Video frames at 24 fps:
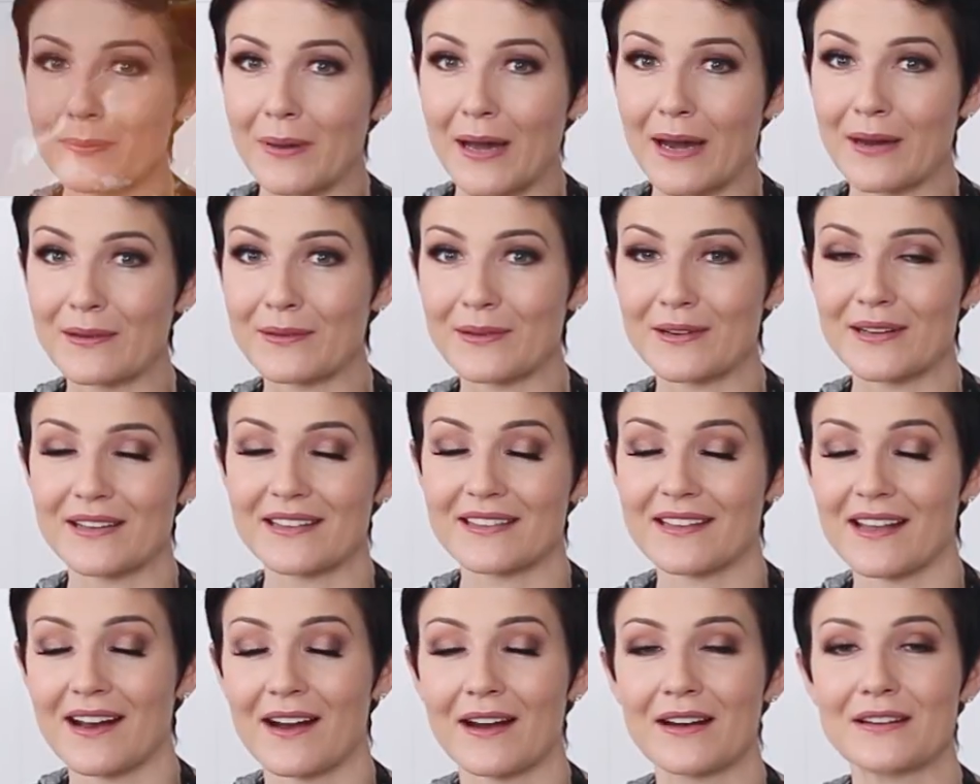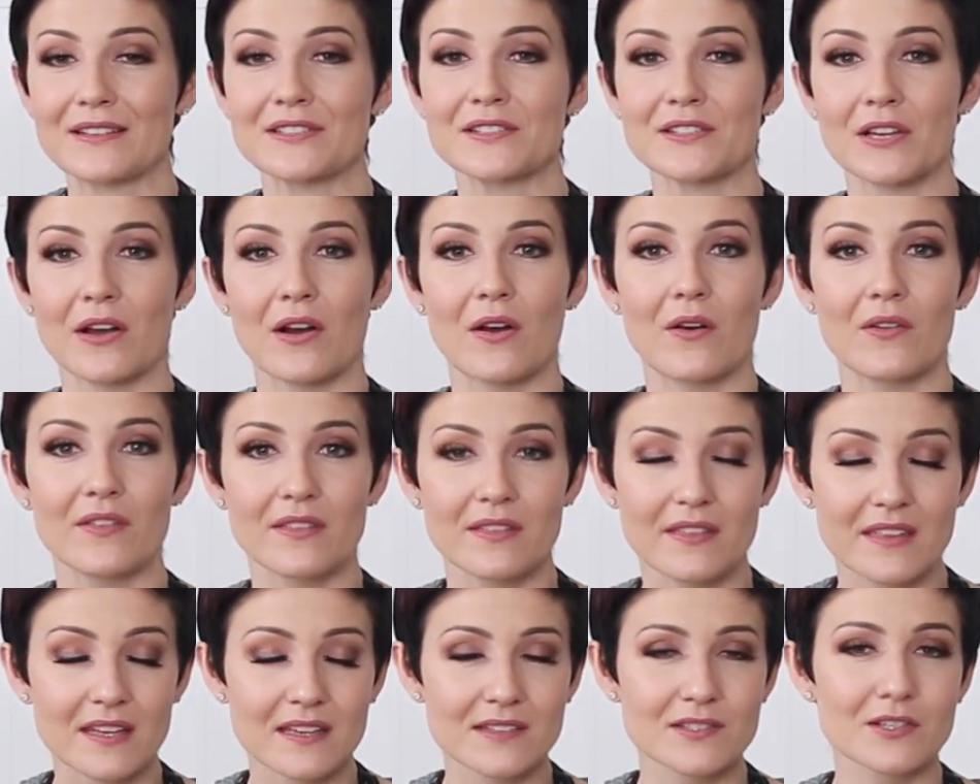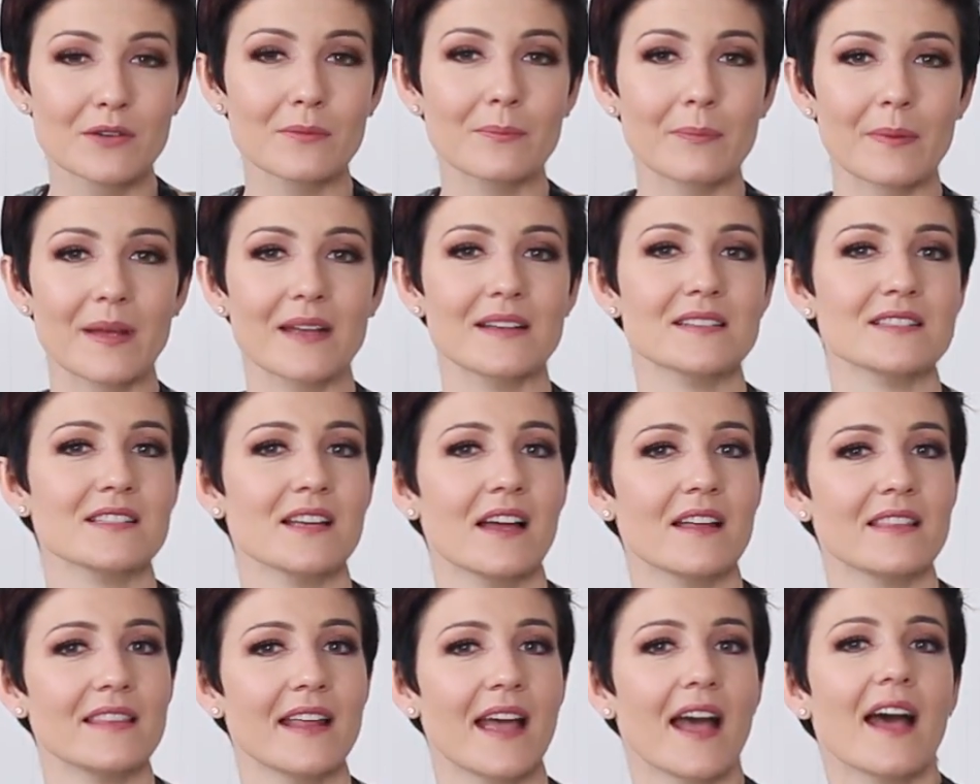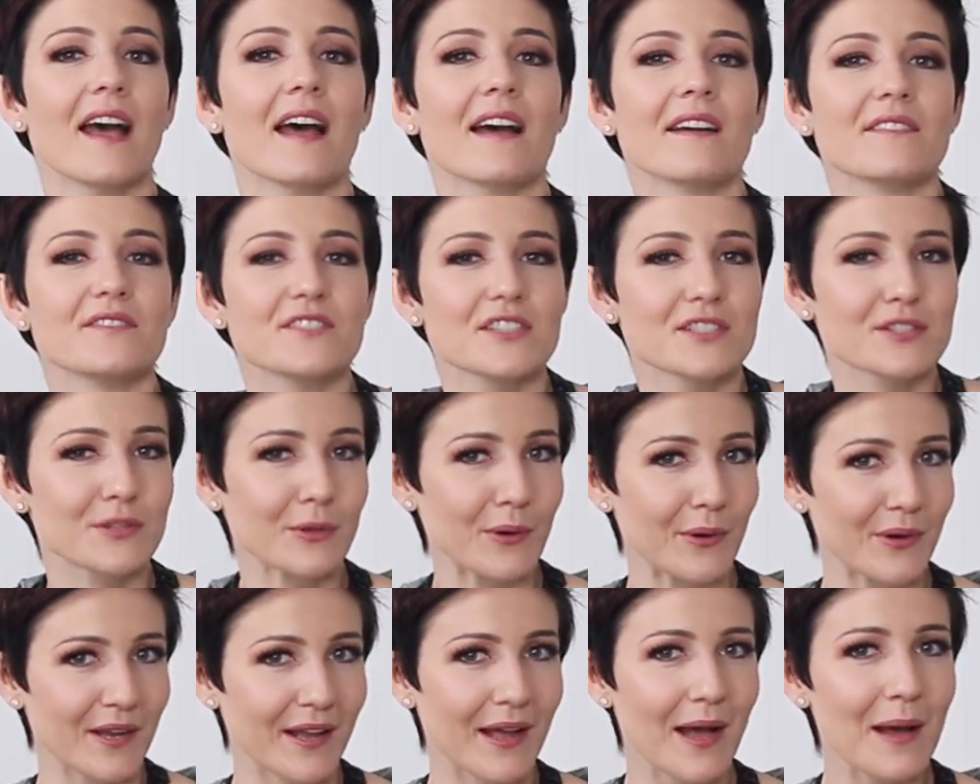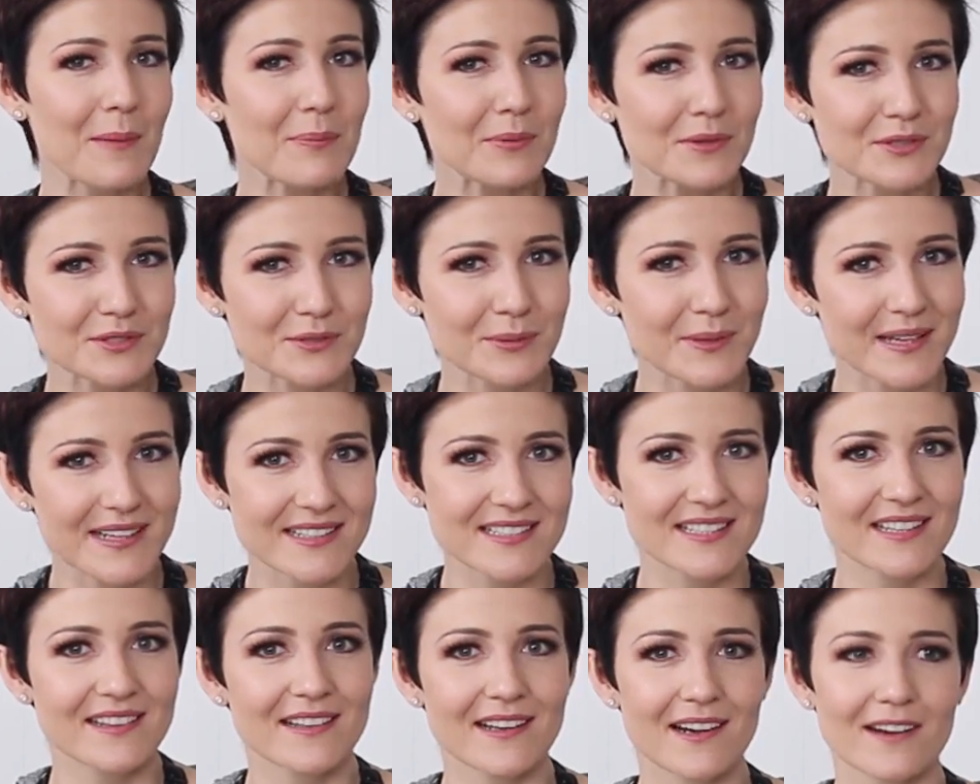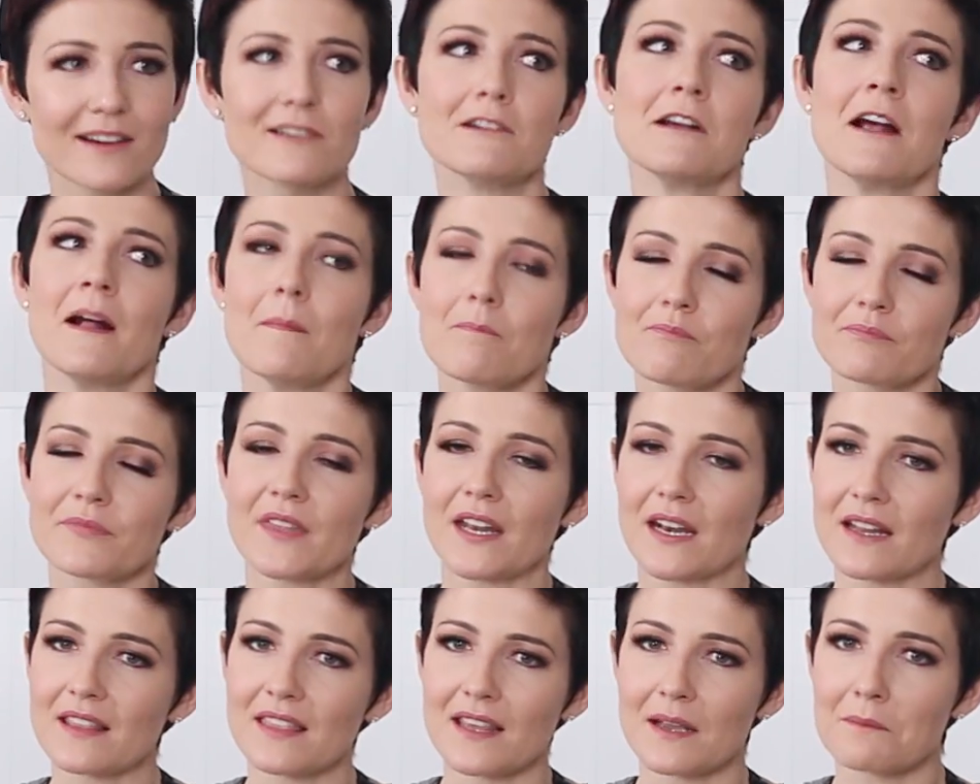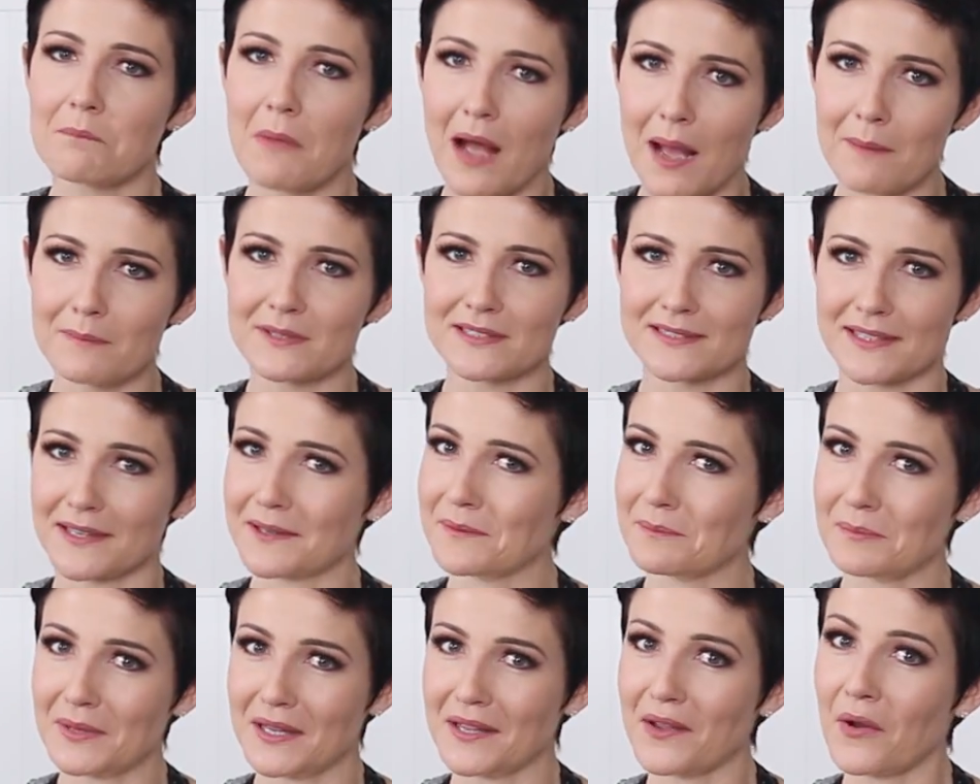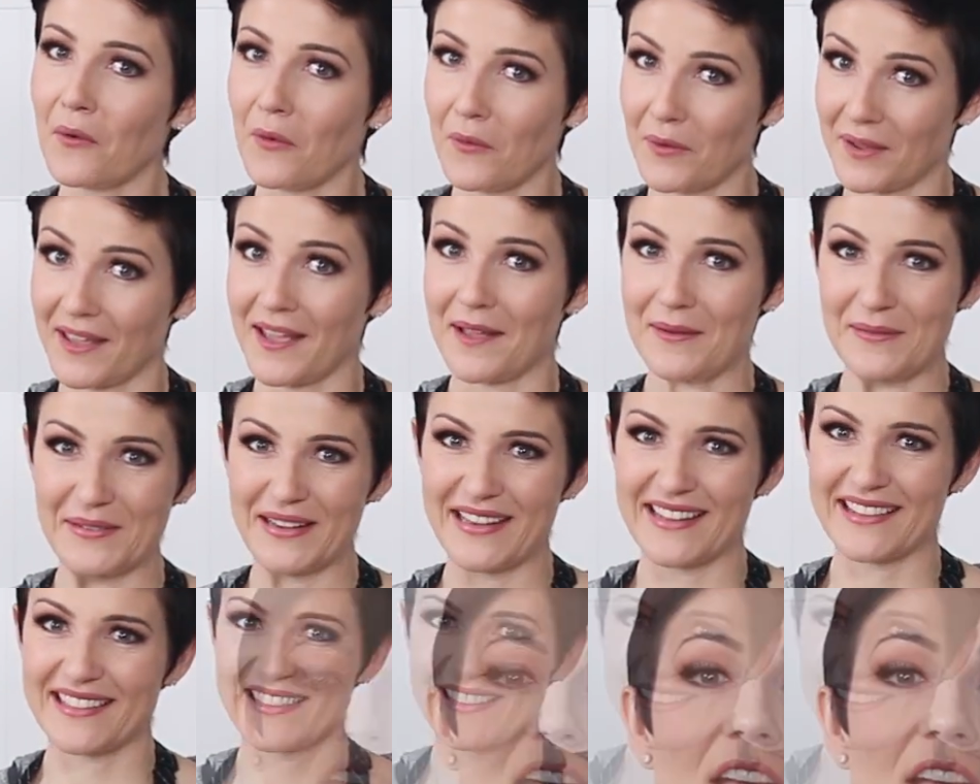powder in there. So these are based on that. I've just thrown a couple tweaks in there that I think mom is gonna be okay with.